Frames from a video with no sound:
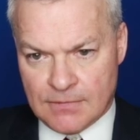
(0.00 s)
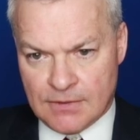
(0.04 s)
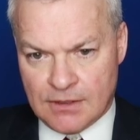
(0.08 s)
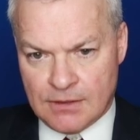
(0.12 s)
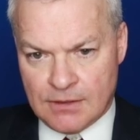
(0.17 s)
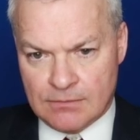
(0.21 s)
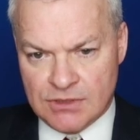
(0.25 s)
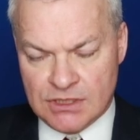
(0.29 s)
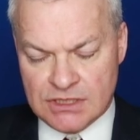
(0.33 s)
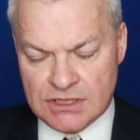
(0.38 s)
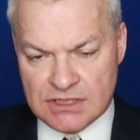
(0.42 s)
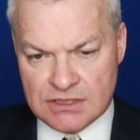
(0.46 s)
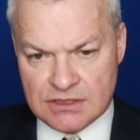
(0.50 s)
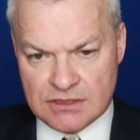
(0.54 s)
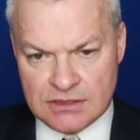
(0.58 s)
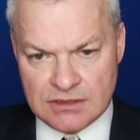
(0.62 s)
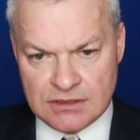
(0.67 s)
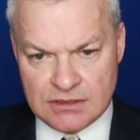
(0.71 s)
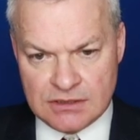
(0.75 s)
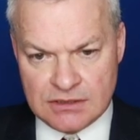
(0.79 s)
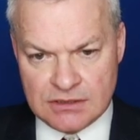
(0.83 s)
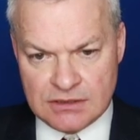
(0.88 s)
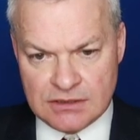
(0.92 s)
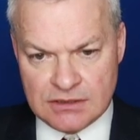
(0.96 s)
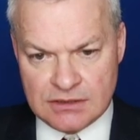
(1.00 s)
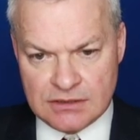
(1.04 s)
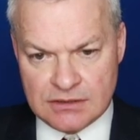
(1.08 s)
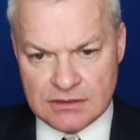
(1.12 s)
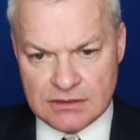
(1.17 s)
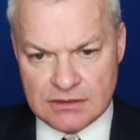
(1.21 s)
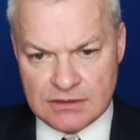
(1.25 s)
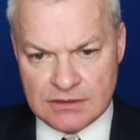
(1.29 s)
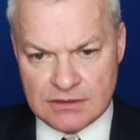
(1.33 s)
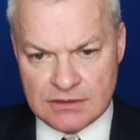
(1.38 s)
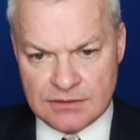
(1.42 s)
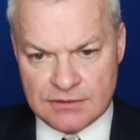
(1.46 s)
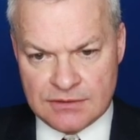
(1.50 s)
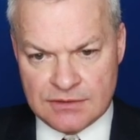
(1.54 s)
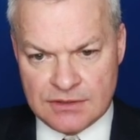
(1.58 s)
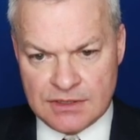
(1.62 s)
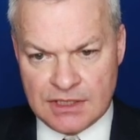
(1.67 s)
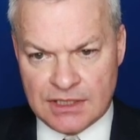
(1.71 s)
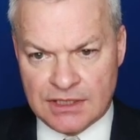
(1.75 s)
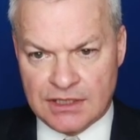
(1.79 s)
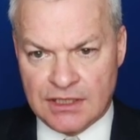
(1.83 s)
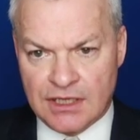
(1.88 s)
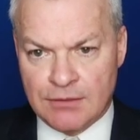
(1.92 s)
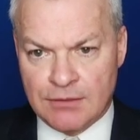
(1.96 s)
I'm just
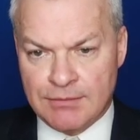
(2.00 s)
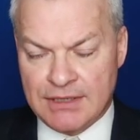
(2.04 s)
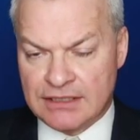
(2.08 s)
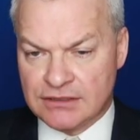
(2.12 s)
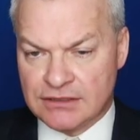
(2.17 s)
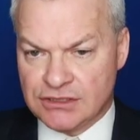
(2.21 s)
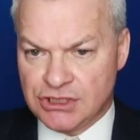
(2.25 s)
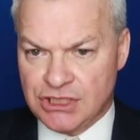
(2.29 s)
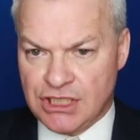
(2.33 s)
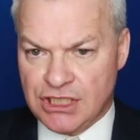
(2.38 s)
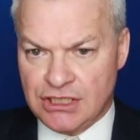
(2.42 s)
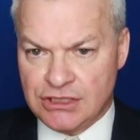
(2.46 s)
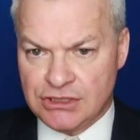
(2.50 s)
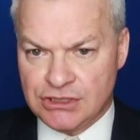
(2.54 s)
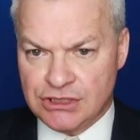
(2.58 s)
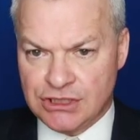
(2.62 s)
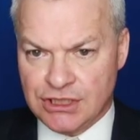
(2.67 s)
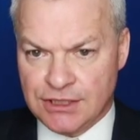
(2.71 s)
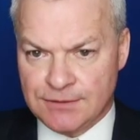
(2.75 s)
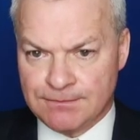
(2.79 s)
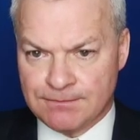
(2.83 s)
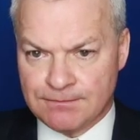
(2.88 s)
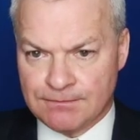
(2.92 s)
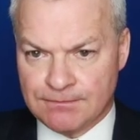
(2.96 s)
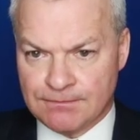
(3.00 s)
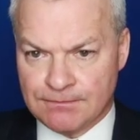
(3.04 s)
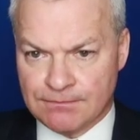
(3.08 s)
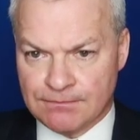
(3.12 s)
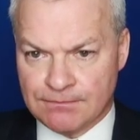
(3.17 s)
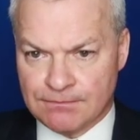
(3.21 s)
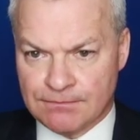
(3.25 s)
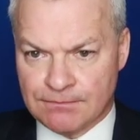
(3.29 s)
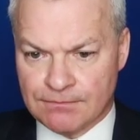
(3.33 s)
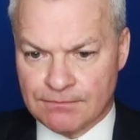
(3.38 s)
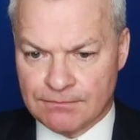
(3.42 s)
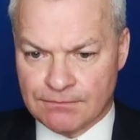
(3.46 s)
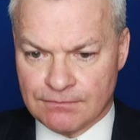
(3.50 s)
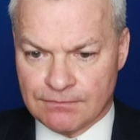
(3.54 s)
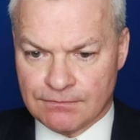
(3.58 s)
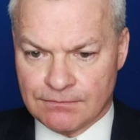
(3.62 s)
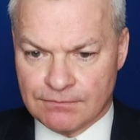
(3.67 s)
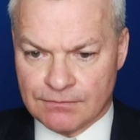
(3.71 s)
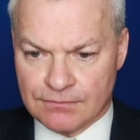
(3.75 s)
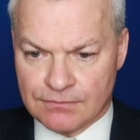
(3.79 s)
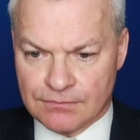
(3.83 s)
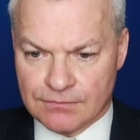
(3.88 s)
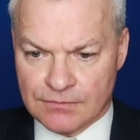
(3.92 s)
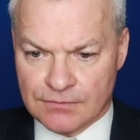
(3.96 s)
thinking about changing.
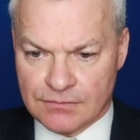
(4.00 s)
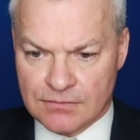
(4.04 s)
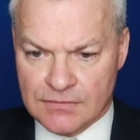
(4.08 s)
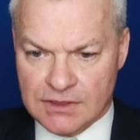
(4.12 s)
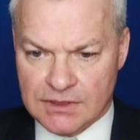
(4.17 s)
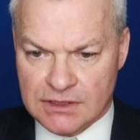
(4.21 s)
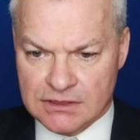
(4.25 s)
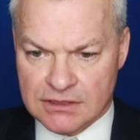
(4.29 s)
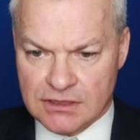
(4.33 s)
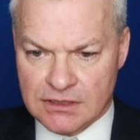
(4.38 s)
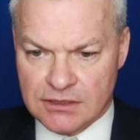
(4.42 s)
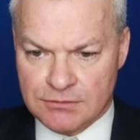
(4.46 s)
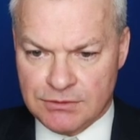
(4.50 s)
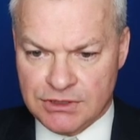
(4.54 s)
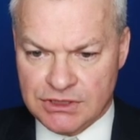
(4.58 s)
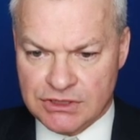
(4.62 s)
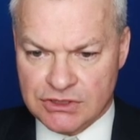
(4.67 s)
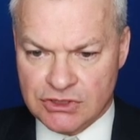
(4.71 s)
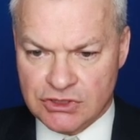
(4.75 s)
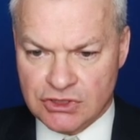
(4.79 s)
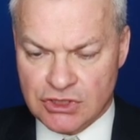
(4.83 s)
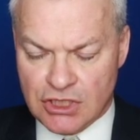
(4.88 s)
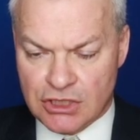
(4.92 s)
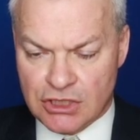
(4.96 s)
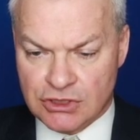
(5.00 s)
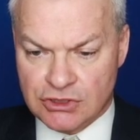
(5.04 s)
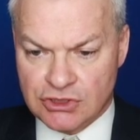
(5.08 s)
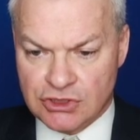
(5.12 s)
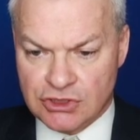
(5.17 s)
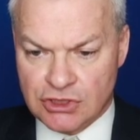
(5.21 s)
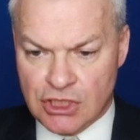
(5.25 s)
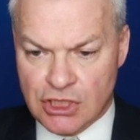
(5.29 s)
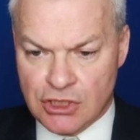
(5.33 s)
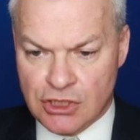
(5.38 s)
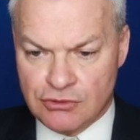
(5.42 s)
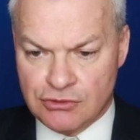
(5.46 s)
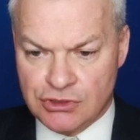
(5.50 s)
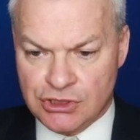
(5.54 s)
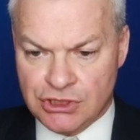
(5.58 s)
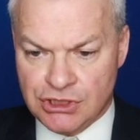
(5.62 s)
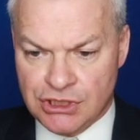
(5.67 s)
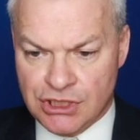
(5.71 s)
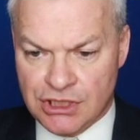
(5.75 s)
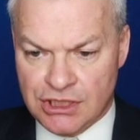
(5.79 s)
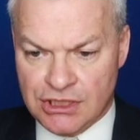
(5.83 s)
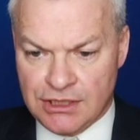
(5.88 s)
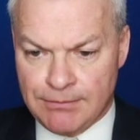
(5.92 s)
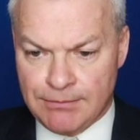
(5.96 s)
It's going to be a slow
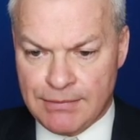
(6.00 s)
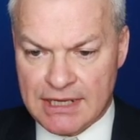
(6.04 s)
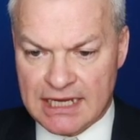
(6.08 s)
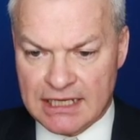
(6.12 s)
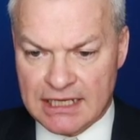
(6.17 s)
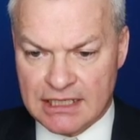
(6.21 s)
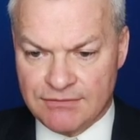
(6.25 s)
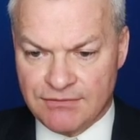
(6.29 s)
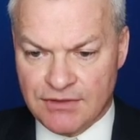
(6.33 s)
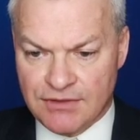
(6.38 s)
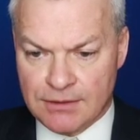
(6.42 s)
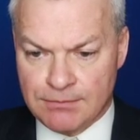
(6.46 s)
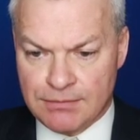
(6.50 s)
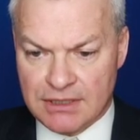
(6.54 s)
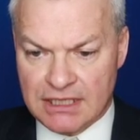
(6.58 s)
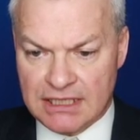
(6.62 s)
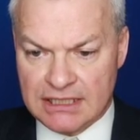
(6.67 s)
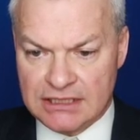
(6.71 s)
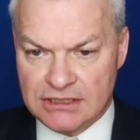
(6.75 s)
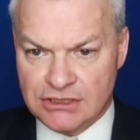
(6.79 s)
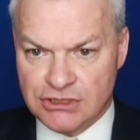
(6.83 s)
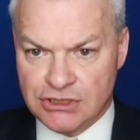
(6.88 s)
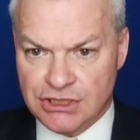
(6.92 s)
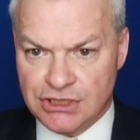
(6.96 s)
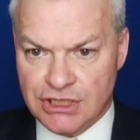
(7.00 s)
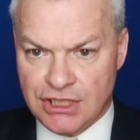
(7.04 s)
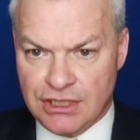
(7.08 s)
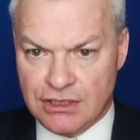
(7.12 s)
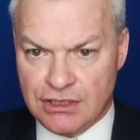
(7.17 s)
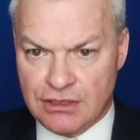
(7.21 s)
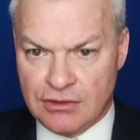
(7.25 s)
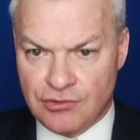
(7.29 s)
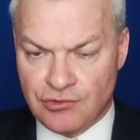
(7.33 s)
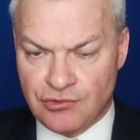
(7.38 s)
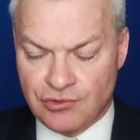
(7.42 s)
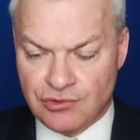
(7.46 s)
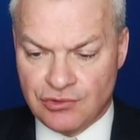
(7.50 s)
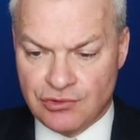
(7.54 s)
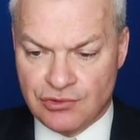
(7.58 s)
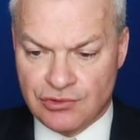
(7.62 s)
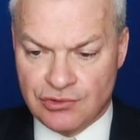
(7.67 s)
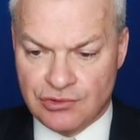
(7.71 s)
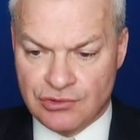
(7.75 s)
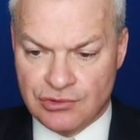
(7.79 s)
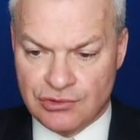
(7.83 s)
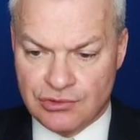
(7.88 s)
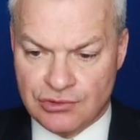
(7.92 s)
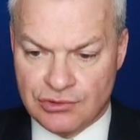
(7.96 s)
journey back if I play chin,
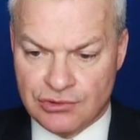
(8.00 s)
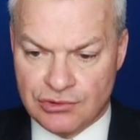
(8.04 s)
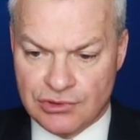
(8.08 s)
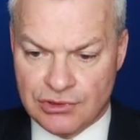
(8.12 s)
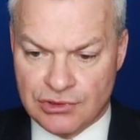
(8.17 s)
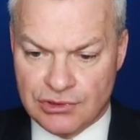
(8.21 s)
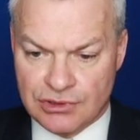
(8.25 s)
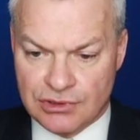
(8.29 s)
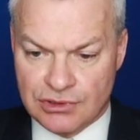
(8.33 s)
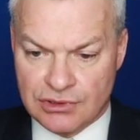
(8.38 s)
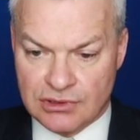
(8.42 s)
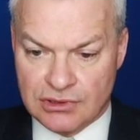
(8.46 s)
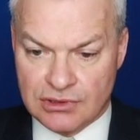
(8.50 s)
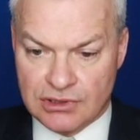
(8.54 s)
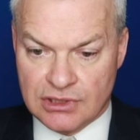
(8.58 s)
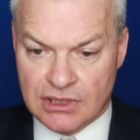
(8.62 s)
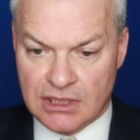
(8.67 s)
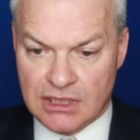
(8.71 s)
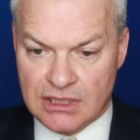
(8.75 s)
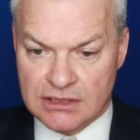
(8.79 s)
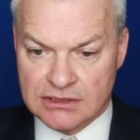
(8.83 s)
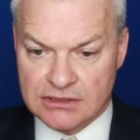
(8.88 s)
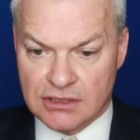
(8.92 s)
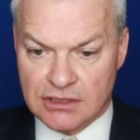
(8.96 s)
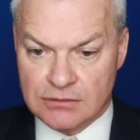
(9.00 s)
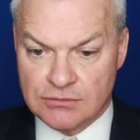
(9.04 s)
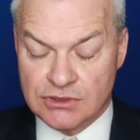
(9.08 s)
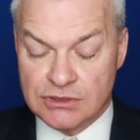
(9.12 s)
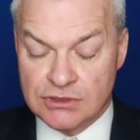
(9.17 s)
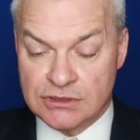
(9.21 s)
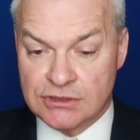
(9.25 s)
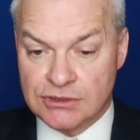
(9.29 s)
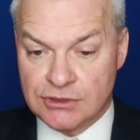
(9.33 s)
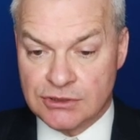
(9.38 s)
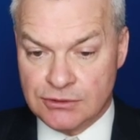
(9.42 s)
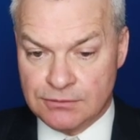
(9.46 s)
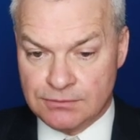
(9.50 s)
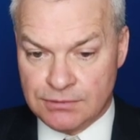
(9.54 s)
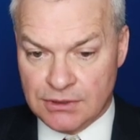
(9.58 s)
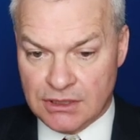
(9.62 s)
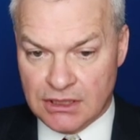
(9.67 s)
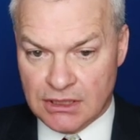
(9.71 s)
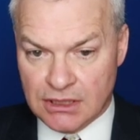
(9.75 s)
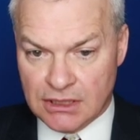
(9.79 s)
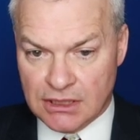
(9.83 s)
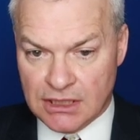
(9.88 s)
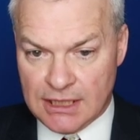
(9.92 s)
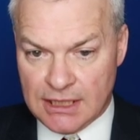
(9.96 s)
unless I'm super
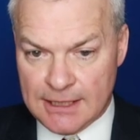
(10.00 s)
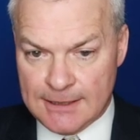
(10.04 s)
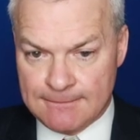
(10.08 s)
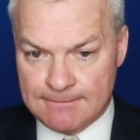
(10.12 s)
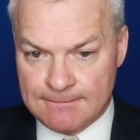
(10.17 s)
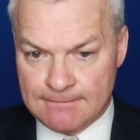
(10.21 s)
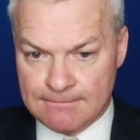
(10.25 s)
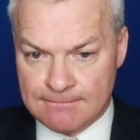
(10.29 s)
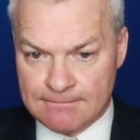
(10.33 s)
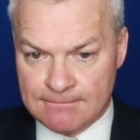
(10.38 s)
lucky.